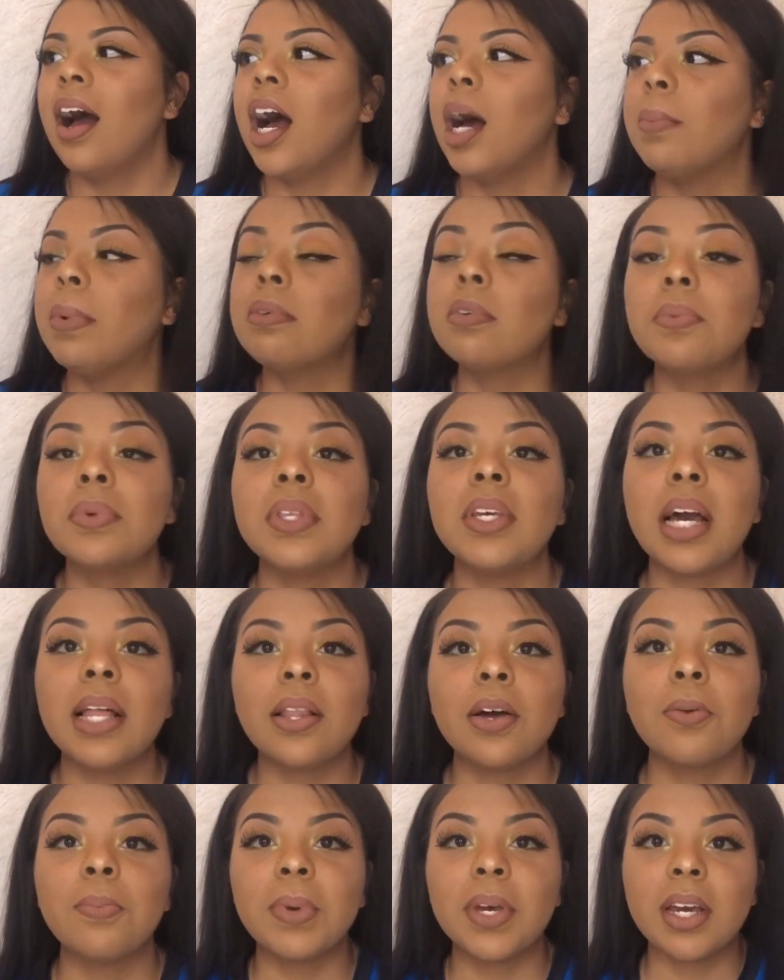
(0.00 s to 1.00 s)
I went with
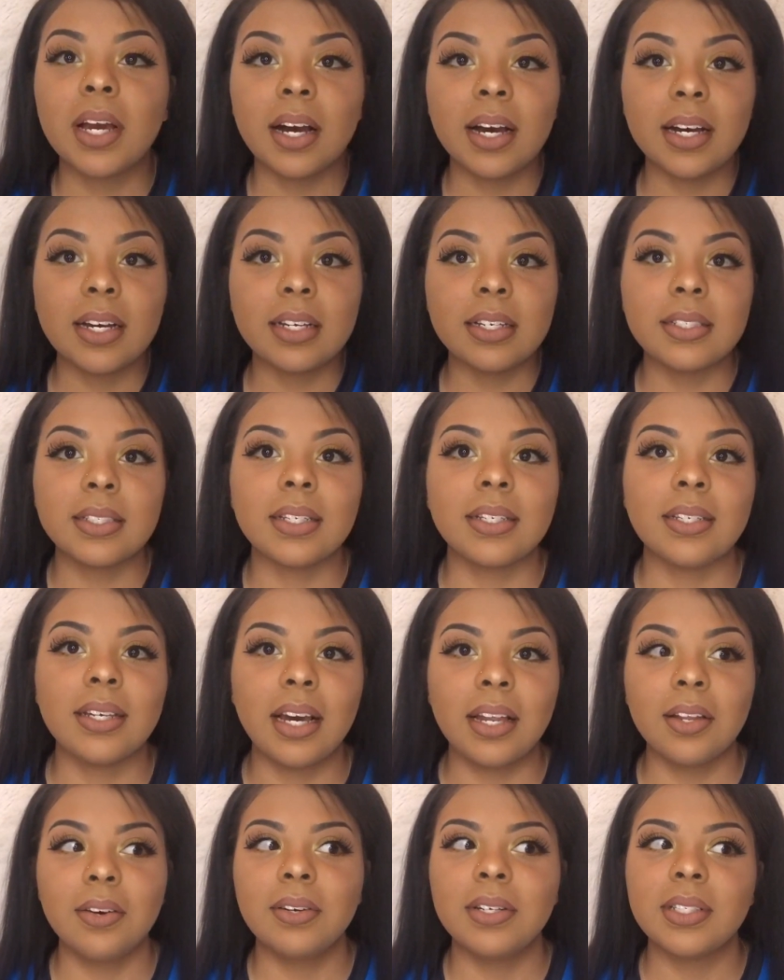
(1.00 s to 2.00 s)
yellow because
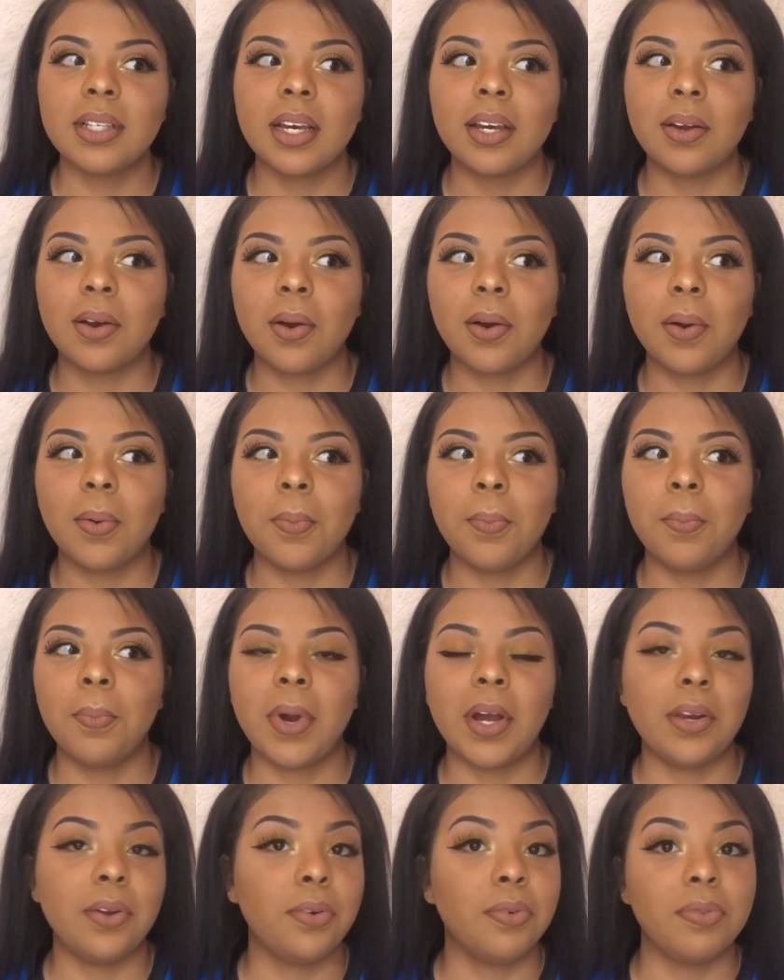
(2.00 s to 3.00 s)
yellow is like
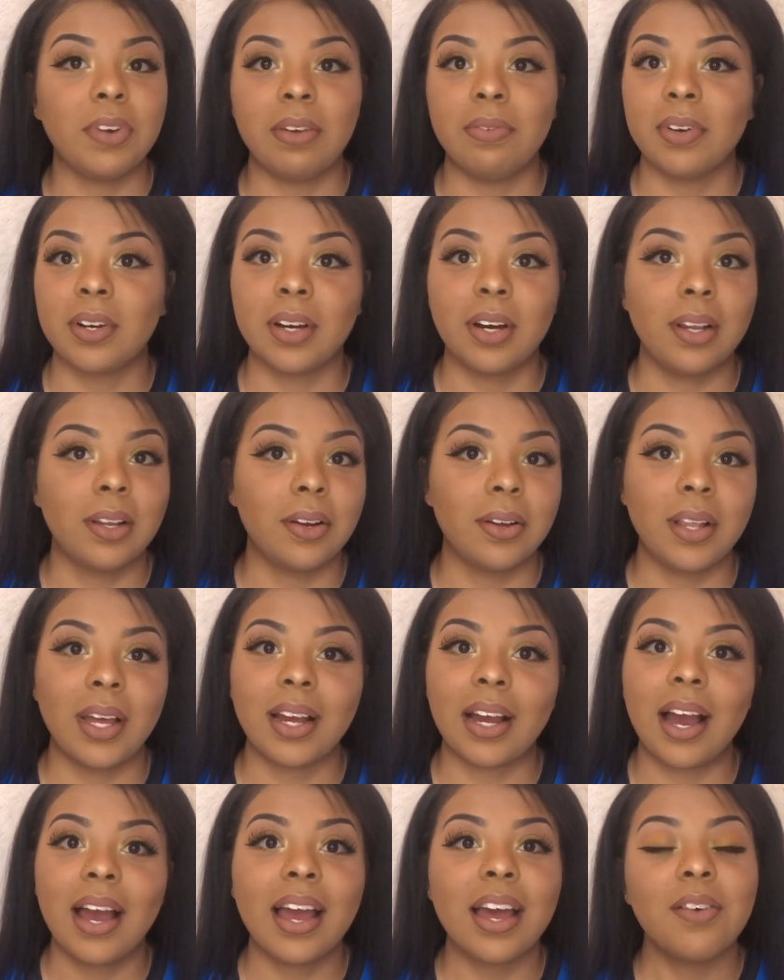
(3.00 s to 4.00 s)
my new favorite color.
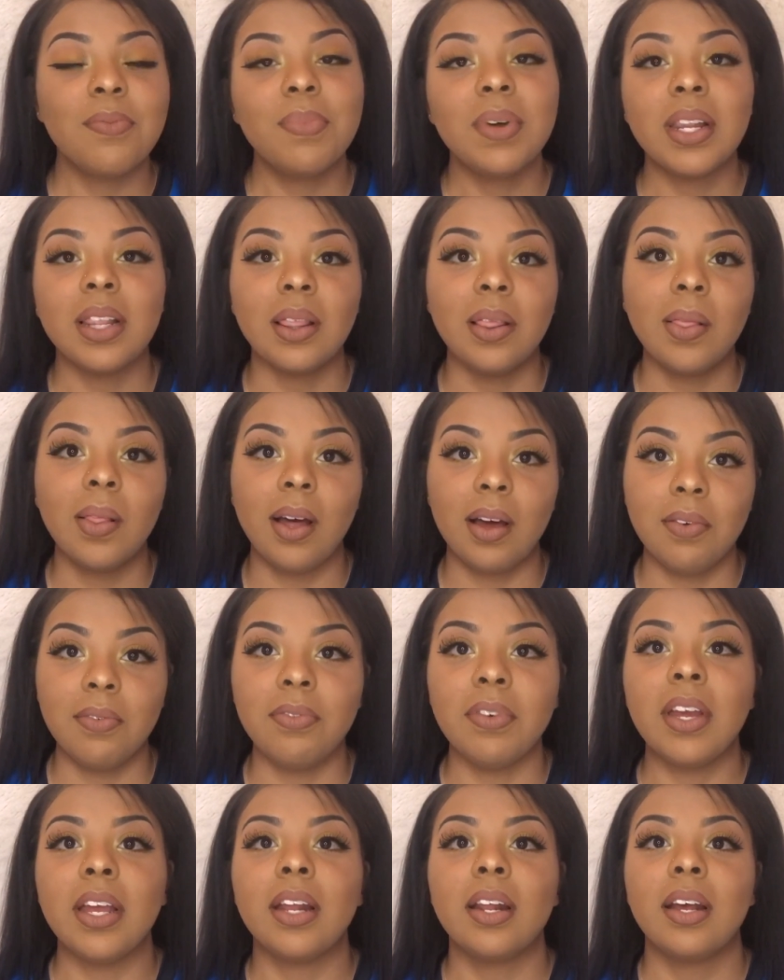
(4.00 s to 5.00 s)
Like, I have been
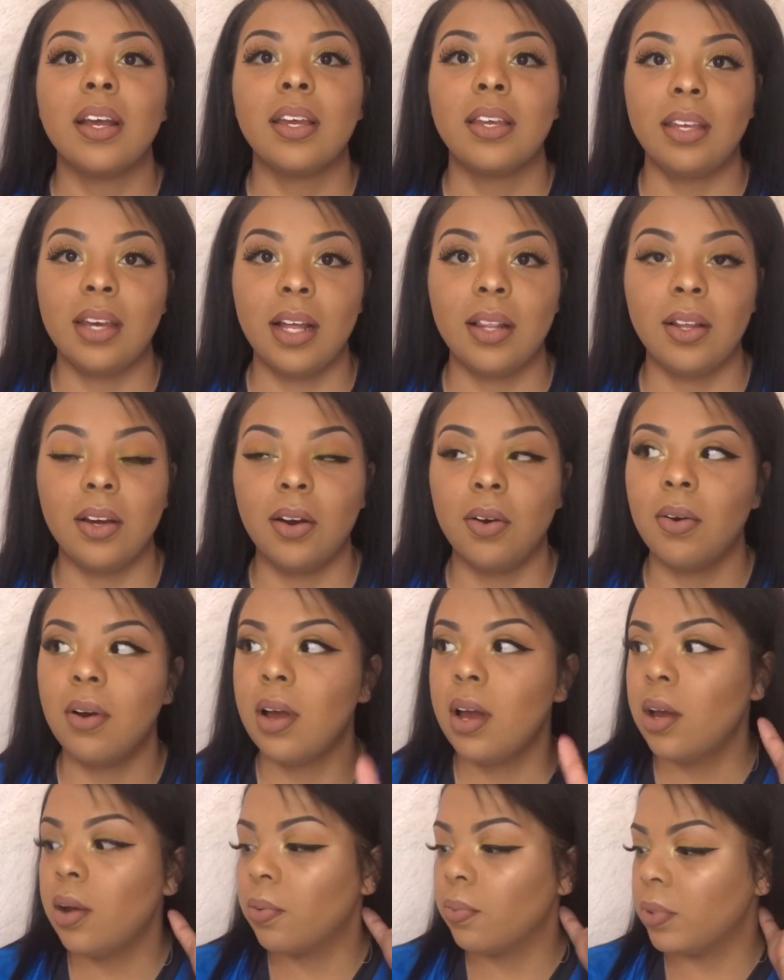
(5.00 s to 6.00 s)
loving yellow
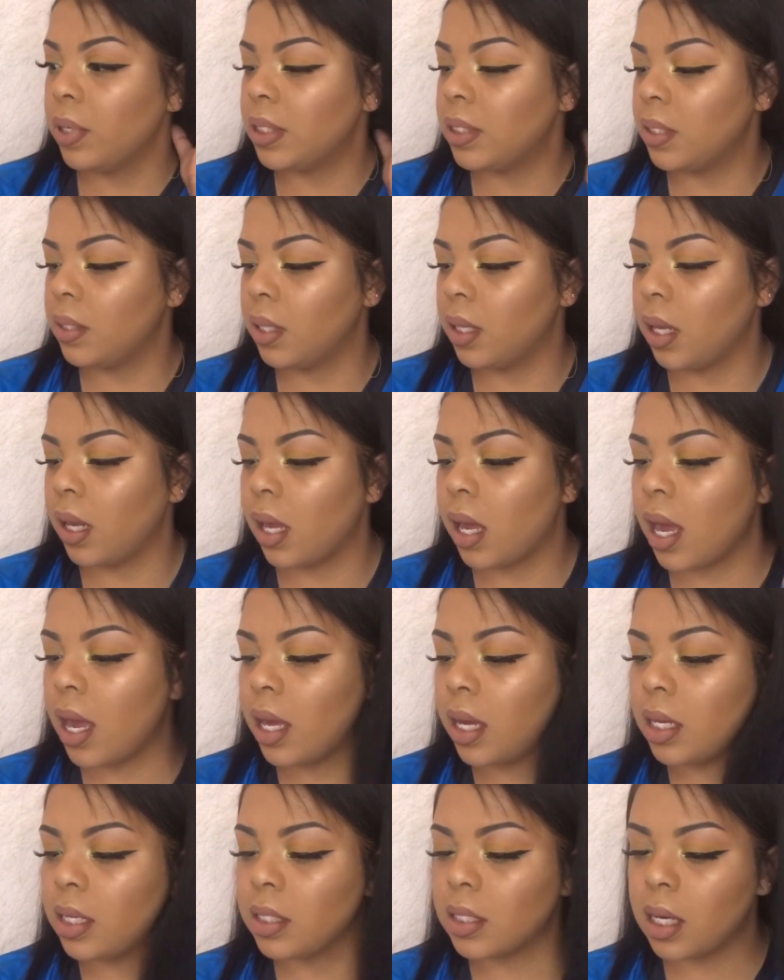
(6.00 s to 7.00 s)
recently,
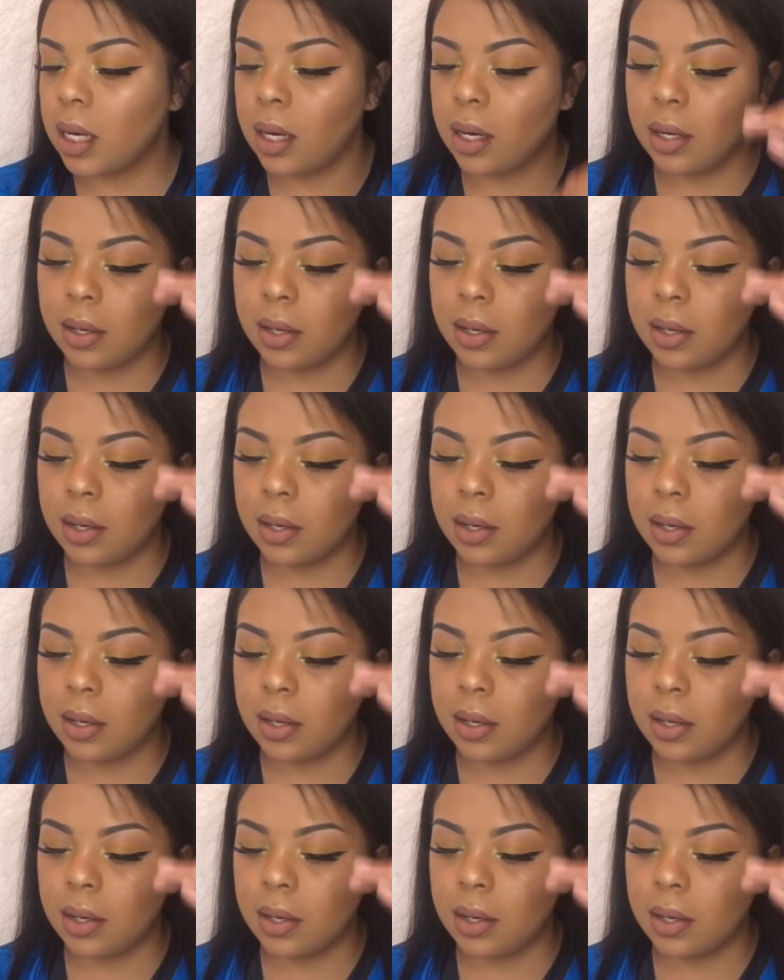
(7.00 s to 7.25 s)
and